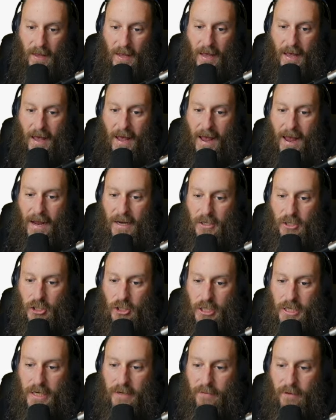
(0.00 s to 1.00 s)
and
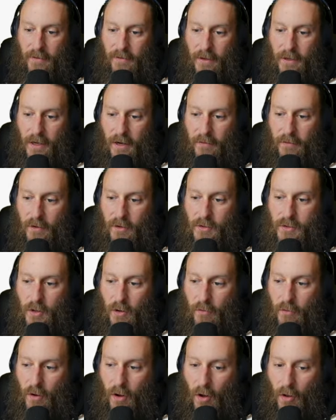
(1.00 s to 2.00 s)
chief of the governors
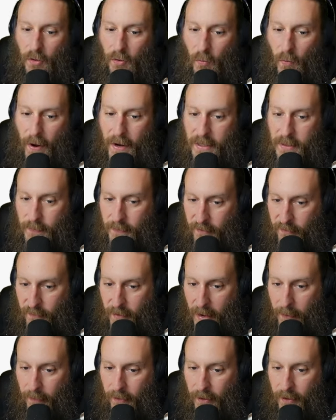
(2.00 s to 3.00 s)
over all the wise men of
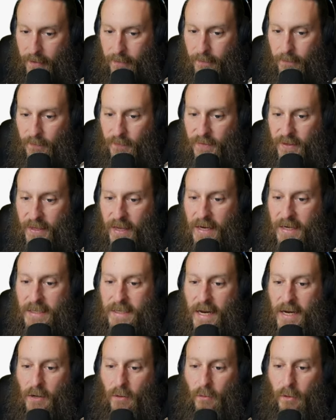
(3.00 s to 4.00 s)
Babylon. Then
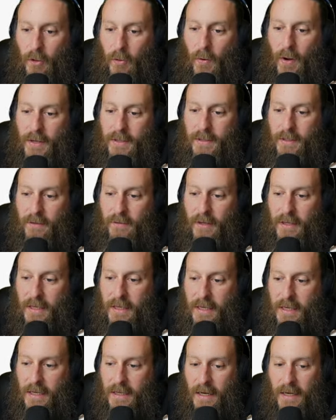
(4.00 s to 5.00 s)
Daniel requested of the
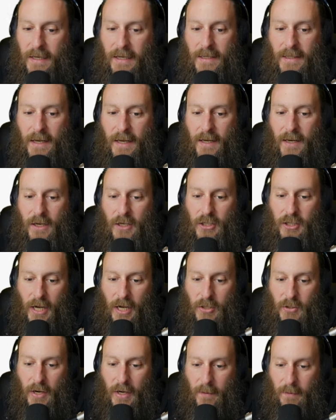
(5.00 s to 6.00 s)
king, and he set
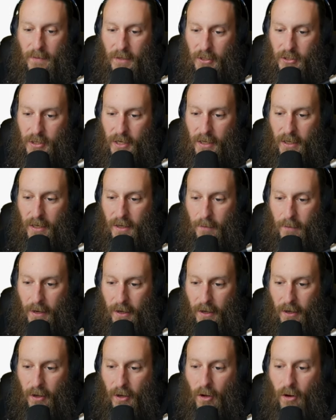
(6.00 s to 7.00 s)
Shadrach, Meshach, and
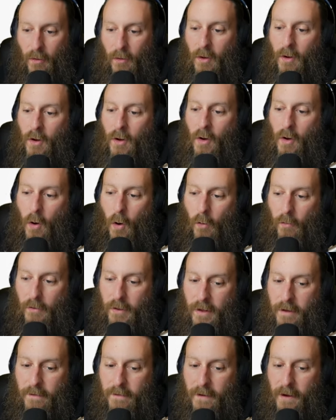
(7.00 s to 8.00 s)
Abednego over the
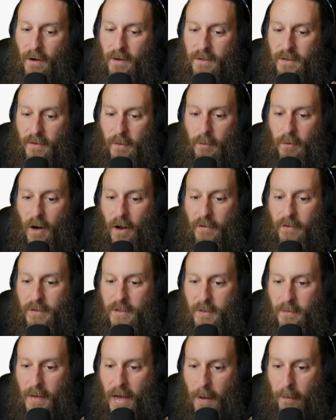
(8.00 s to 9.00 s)
affairs of the province
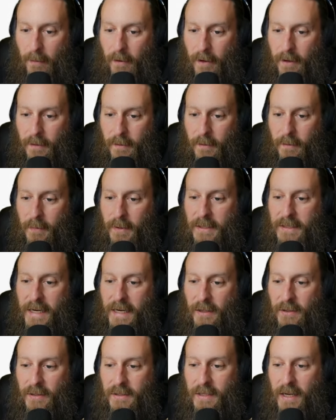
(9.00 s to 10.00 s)
of Babylon. But
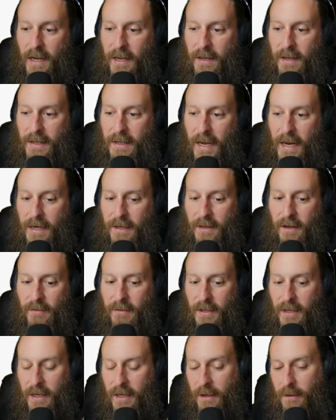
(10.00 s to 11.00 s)
Daniel sat in the gate of the
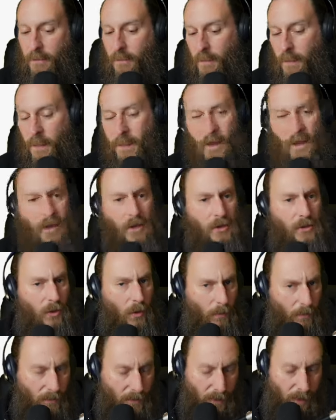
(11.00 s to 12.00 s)
king.
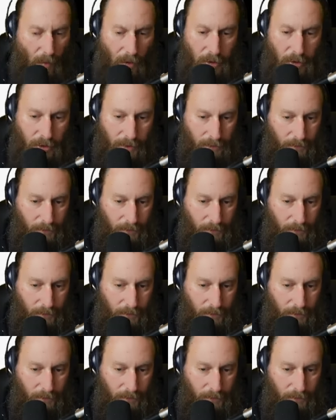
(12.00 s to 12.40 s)
So, the question,